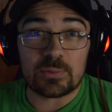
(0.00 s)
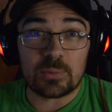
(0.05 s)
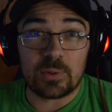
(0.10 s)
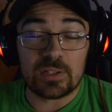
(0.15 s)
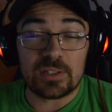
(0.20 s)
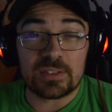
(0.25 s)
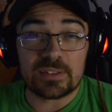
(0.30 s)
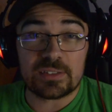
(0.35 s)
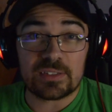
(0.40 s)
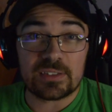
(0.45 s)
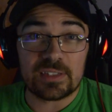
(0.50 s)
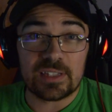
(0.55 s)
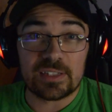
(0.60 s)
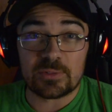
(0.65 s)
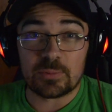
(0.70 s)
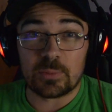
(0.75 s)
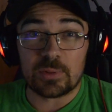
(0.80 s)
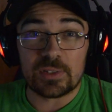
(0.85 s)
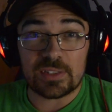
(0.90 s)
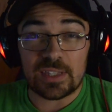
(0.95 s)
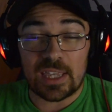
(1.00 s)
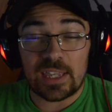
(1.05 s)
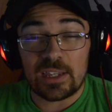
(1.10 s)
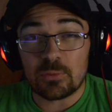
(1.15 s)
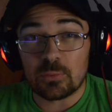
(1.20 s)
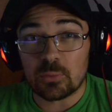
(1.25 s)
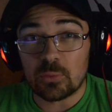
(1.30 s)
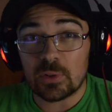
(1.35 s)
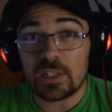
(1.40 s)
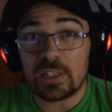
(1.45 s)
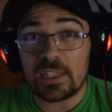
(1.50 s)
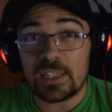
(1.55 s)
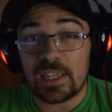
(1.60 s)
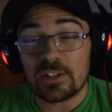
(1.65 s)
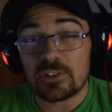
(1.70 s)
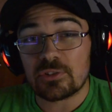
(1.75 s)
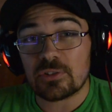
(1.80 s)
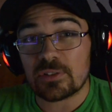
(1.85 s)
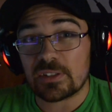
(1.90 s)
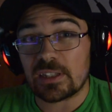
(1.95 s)
this was a
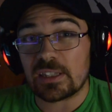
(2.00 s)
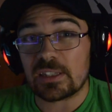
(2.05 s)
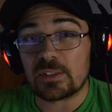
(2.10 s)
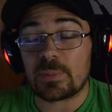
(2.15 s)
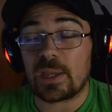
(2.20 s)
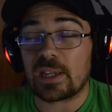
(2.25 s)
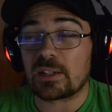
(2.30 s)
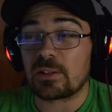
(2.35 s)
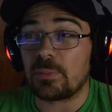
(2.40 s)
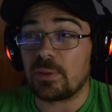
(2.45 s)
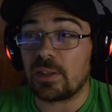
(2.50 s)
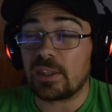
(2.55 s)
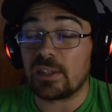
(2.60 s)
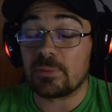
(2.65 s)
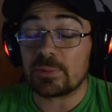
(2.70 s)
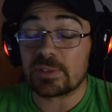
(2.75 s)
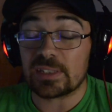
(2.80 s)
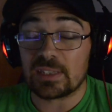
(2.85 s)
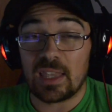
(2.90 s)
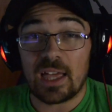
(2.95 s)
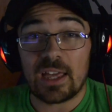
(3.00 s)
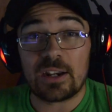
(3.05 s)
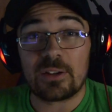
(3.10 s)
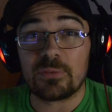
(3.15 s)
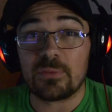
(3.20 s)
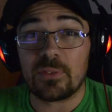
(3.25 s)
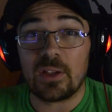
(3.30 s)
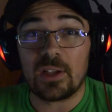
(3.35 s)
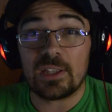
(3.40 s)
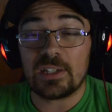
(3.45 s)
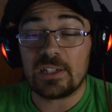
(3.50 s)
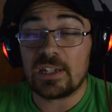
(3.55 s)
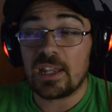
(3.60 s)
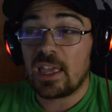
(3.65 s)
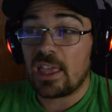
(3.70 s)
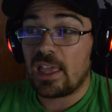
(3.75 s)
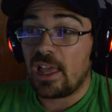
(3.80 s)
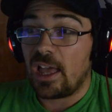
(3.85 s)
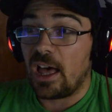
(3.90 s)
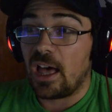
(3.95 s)
really interesting spec to play. It was a lot of fun.